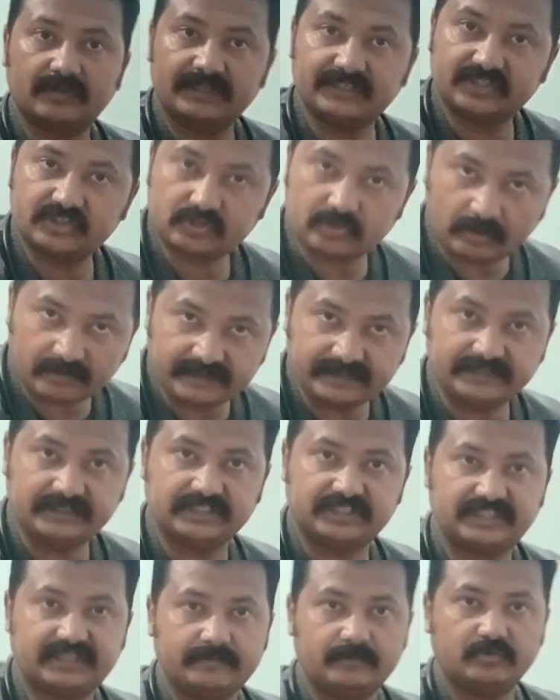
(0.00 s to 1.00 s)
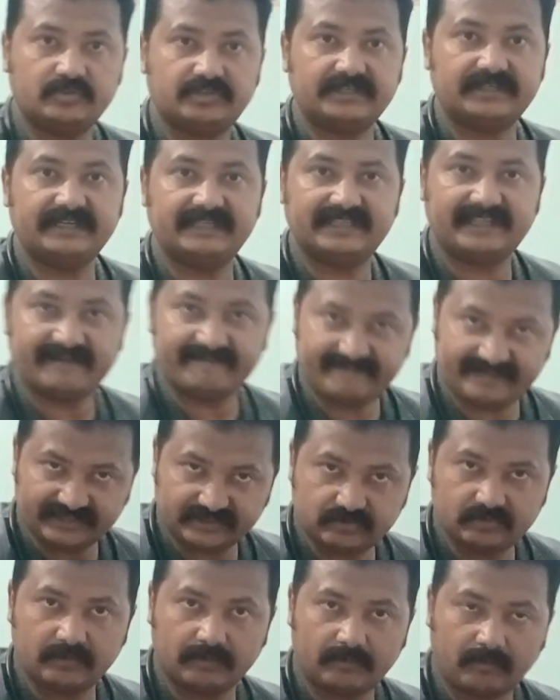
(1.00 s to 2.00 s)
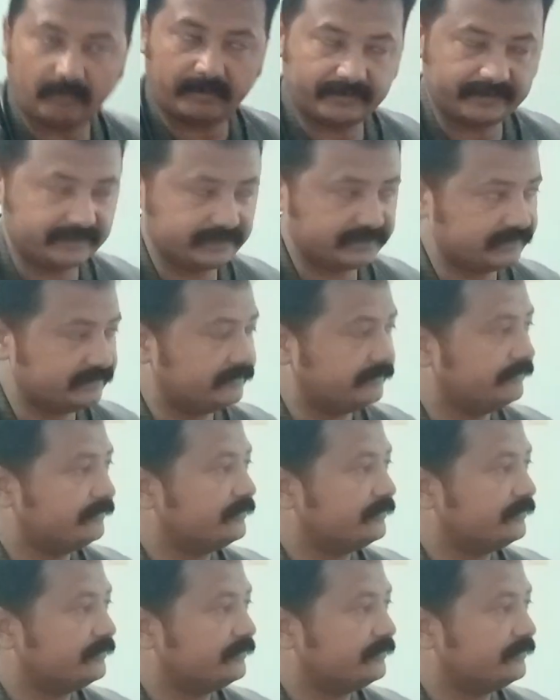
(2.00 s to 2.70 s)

the stocking distribution in the vascular claudication.